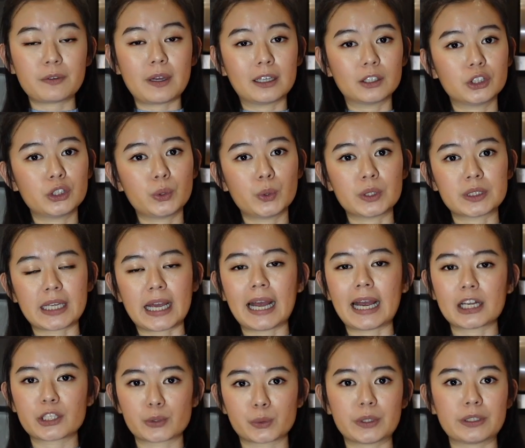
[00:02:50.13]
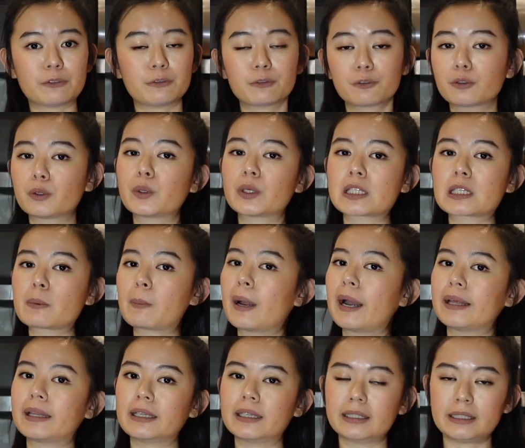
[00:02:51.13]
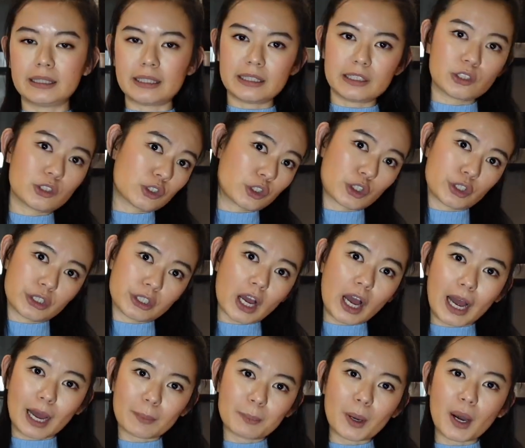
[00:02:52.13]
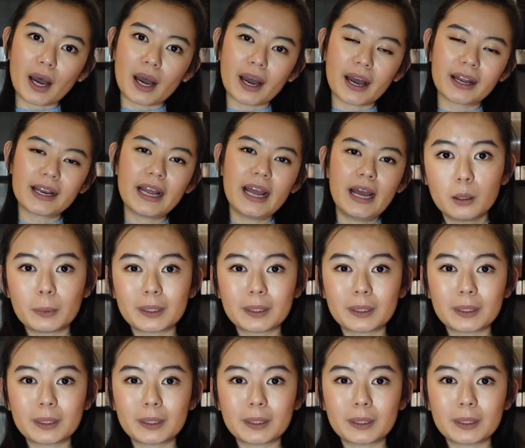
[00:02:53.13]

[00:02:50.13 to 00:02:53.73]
fondue is actually influenced by the Eastern hot pot,